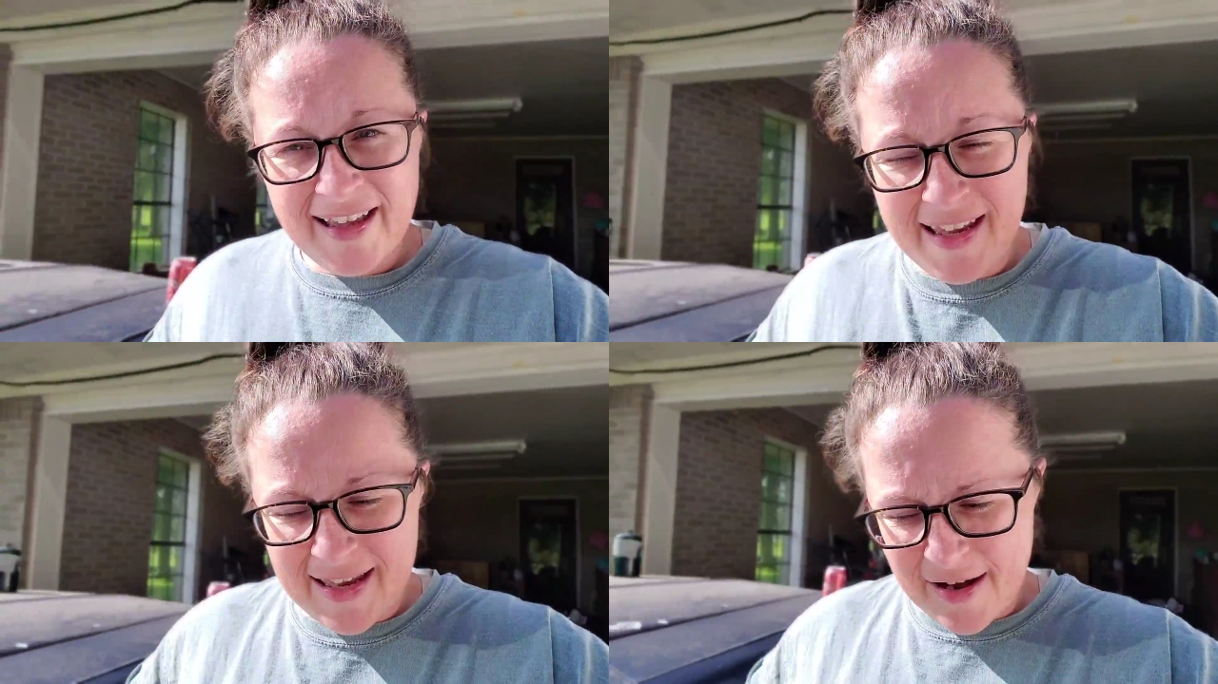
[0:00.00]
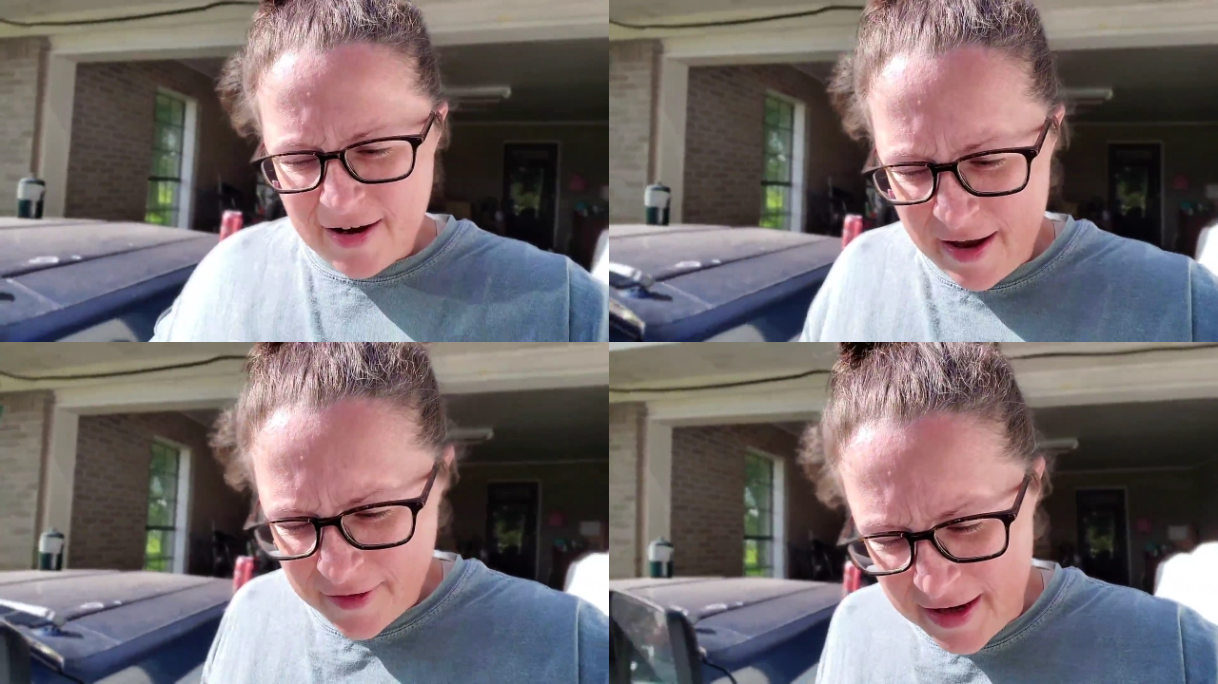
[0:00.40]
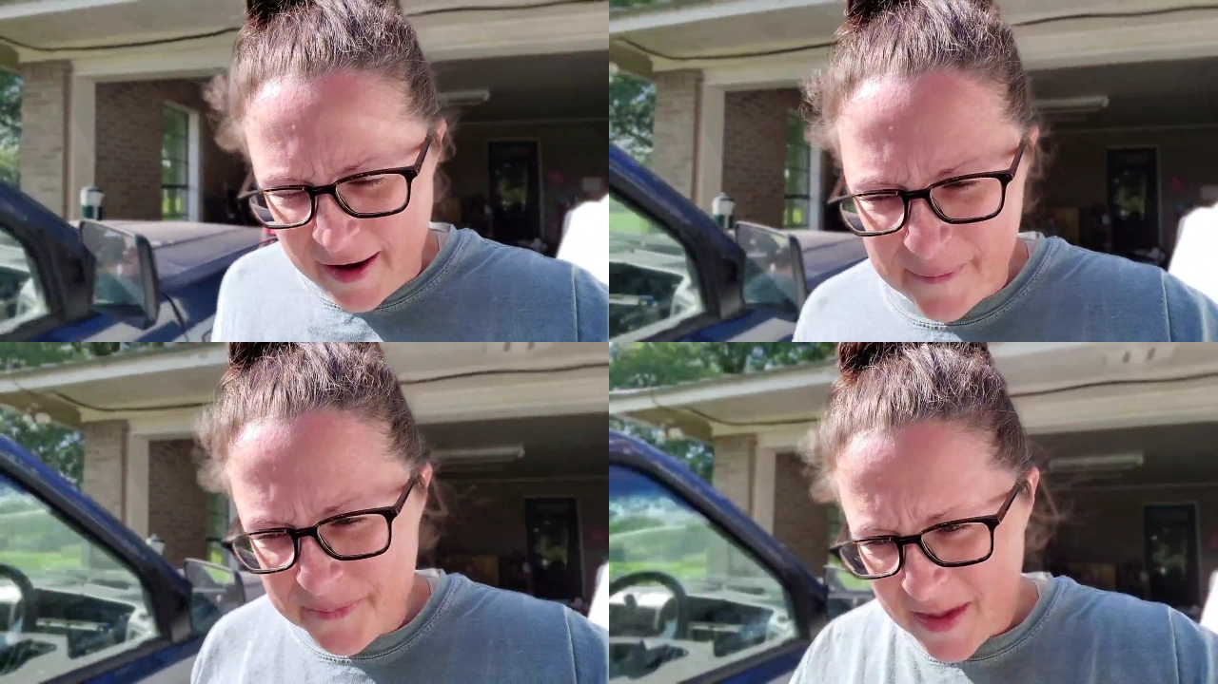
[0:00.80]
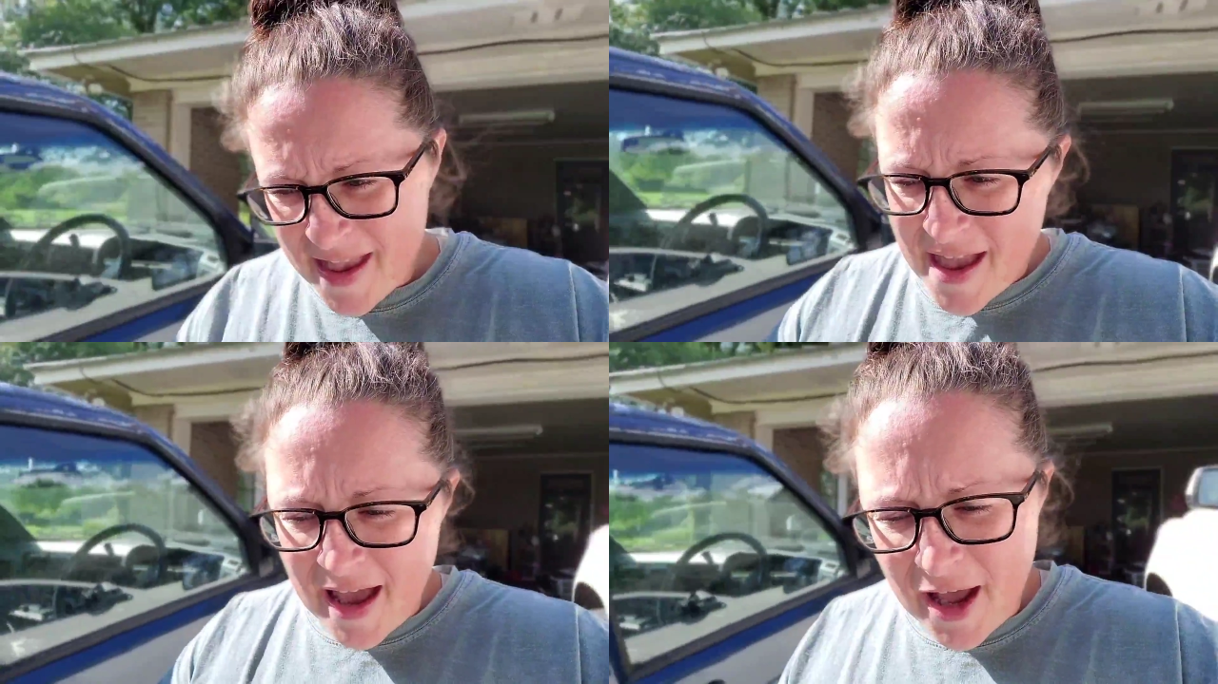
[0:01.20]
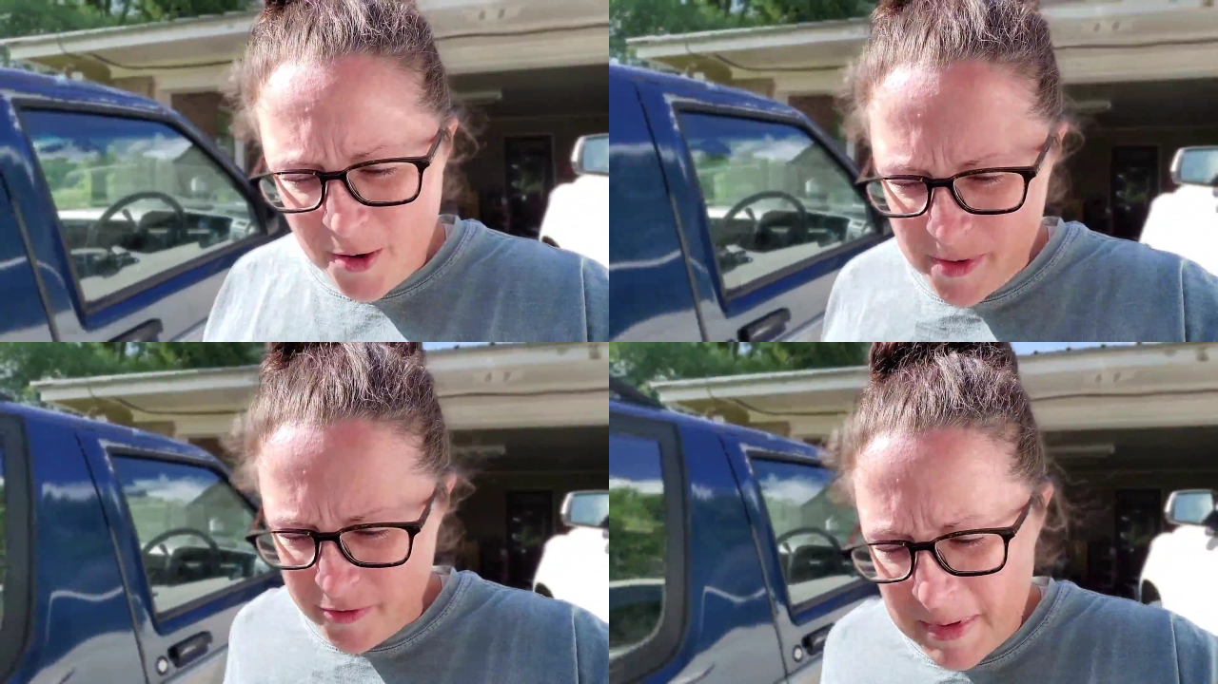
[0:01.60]
Hey y'all, how are y'all? I
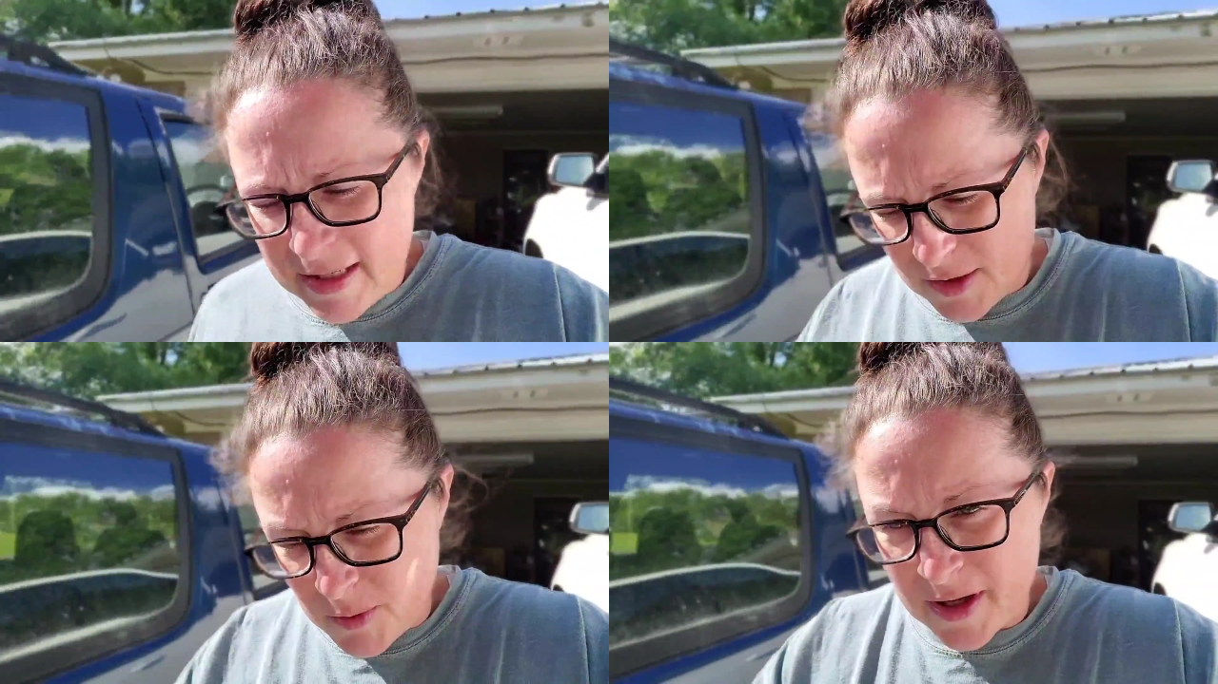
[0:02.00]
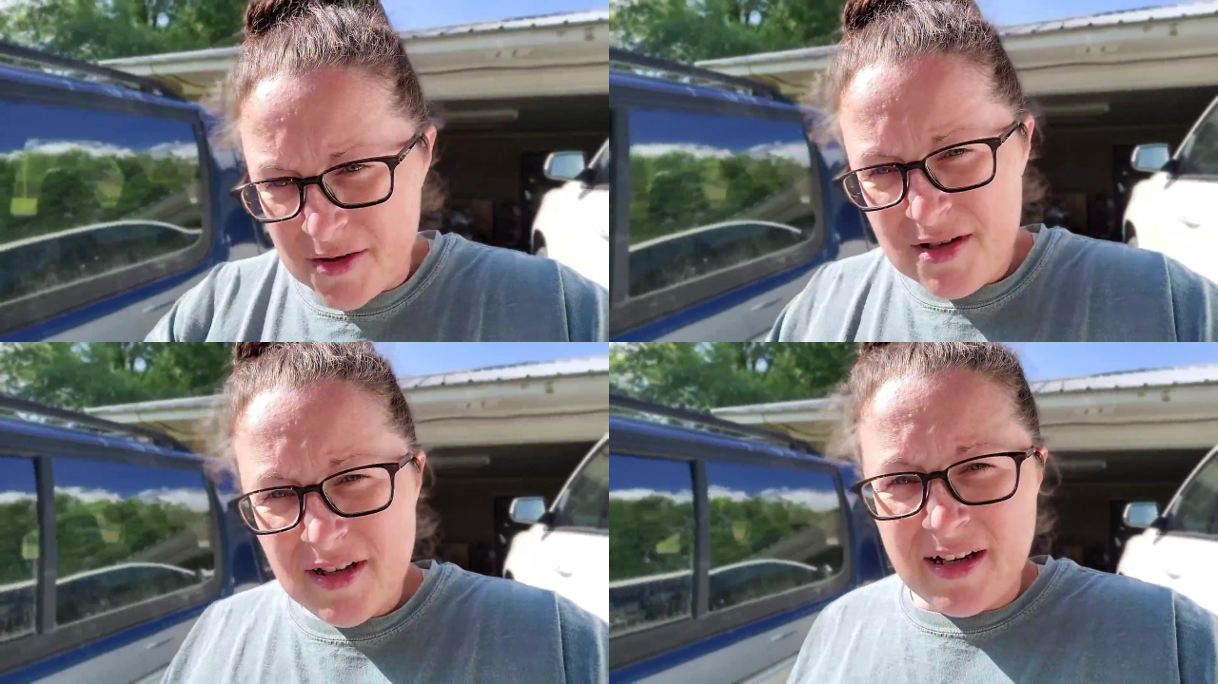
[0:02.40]
hope everybody's well